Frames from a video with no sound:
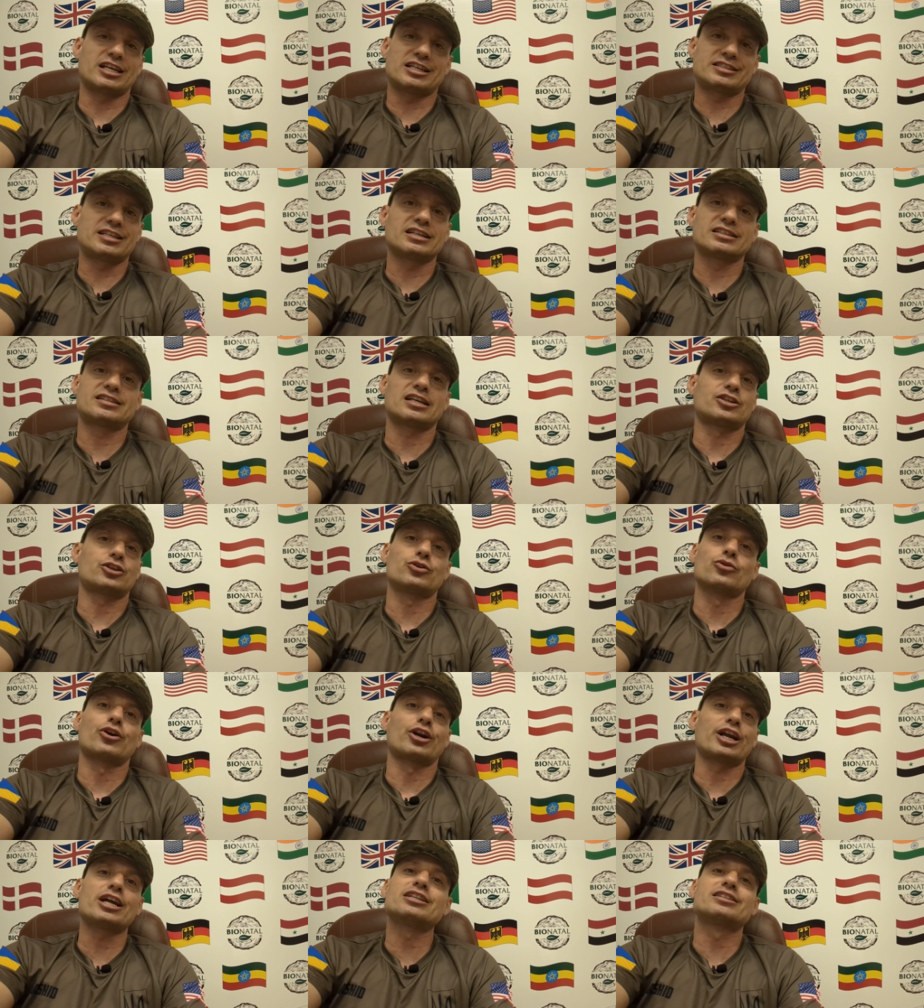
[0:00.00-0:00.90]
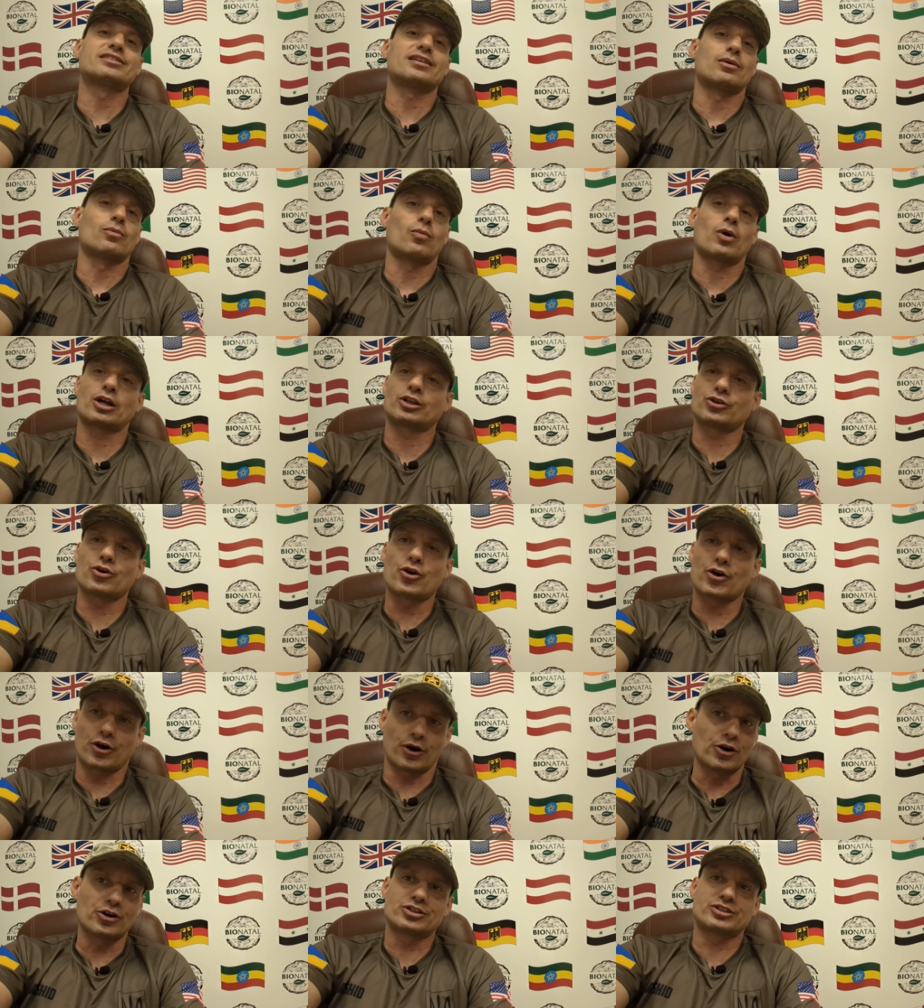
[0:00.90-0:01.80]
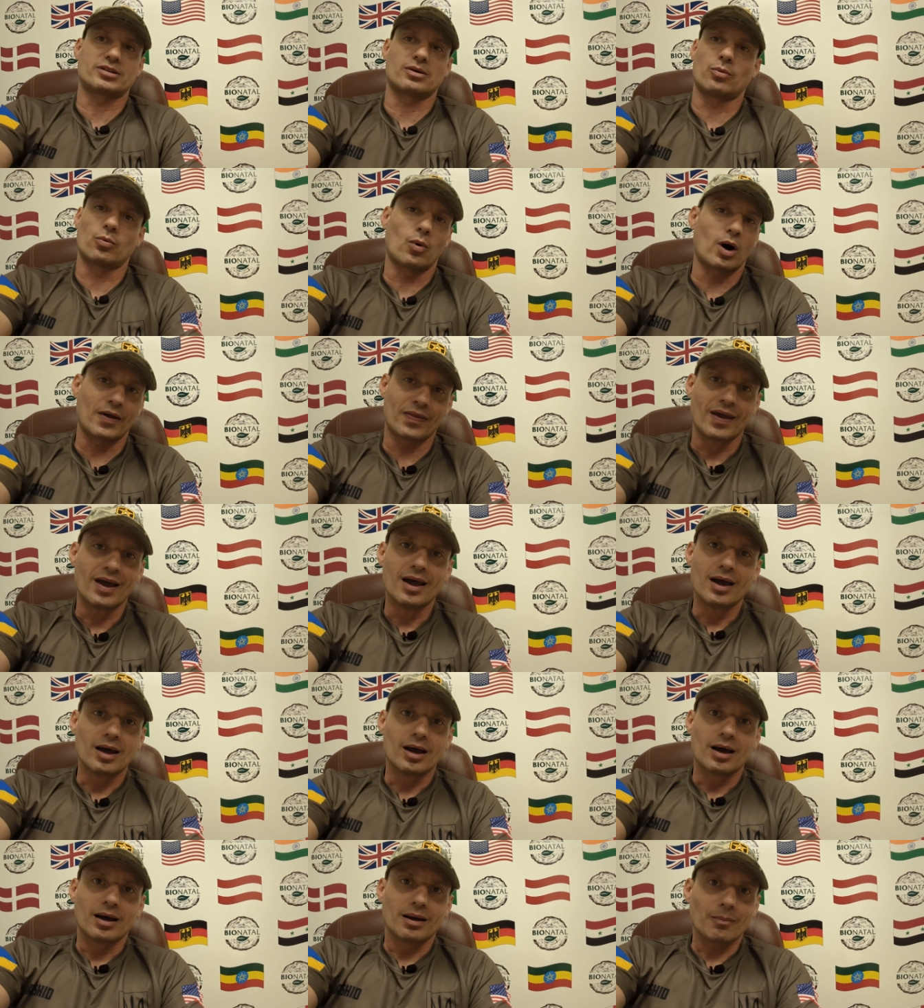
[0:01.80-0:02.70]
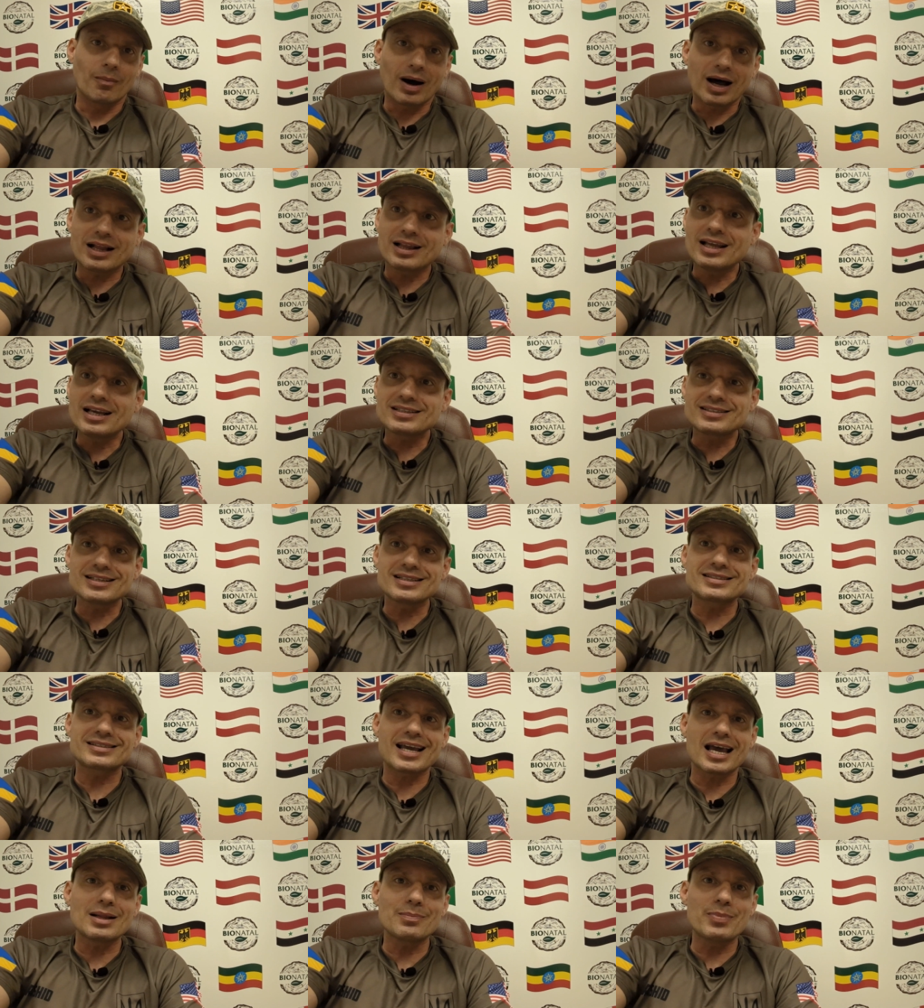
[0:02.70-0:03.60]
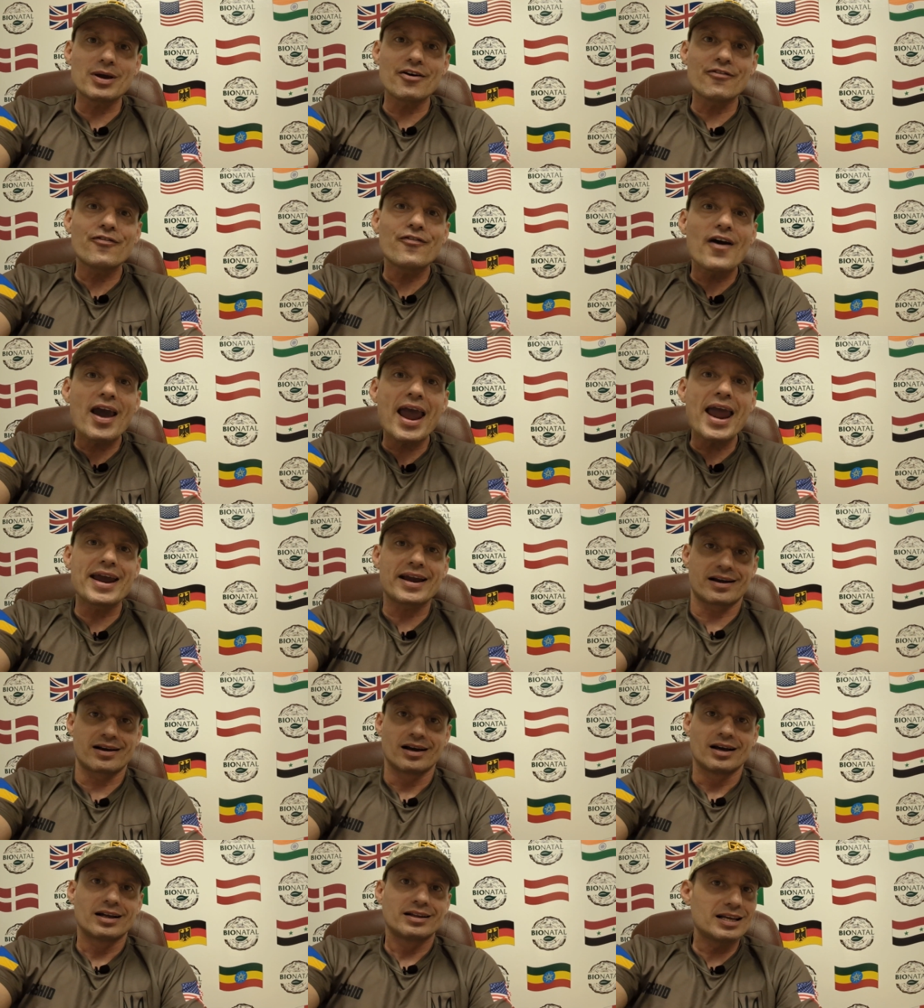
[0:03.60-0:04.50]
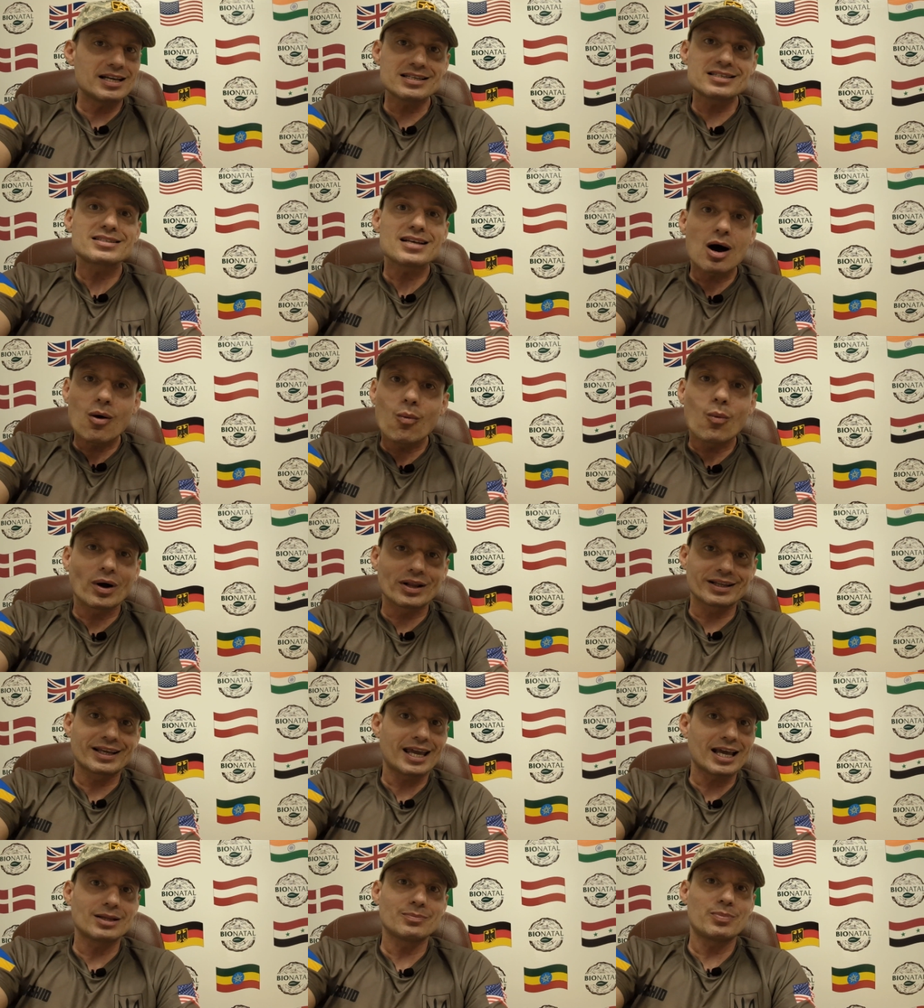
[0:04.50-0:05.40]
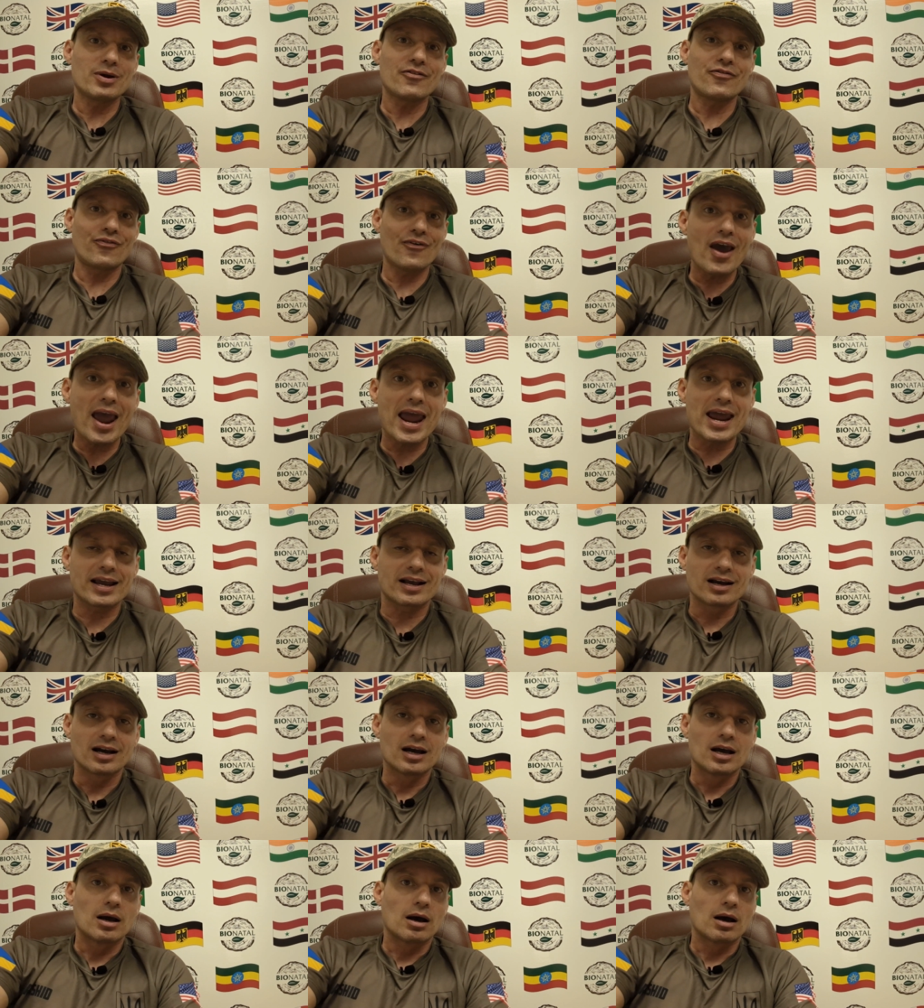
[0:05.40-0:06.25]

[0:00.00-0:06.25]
They think that you read someone, you heard someone, but this is, can be fake. This someone can be fake.